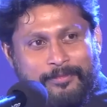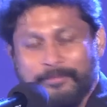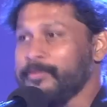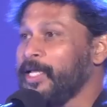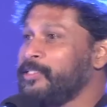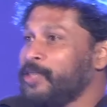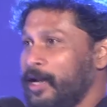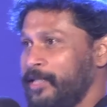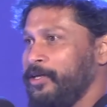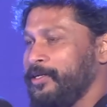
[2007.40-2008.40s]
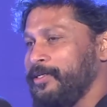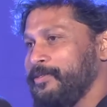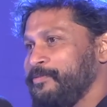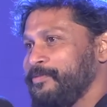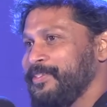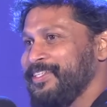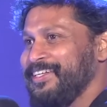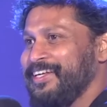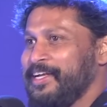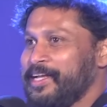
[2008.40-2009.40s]
It's unethical.
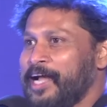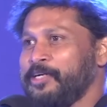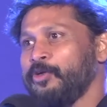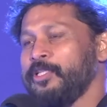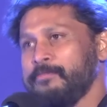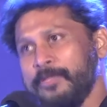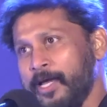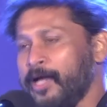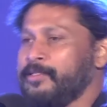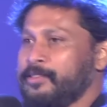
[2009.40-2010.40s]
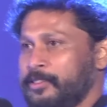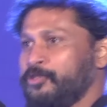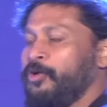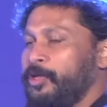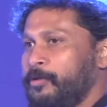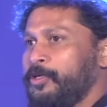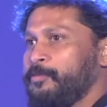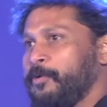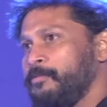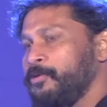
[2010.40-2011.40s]
I told them, this is a story about a
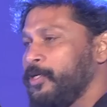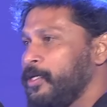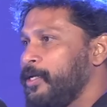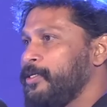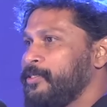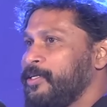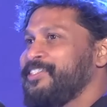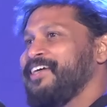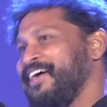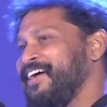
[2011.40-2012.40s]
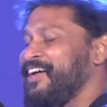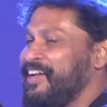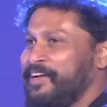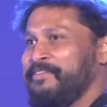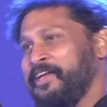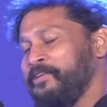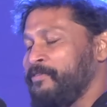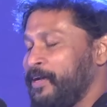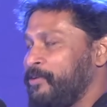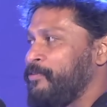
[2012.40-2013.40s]
sperm donor, and I said, very good,
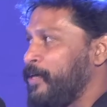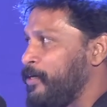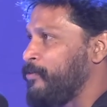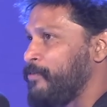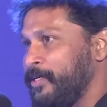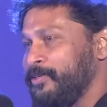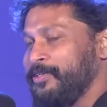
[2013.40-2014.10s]
very good, very good, very good.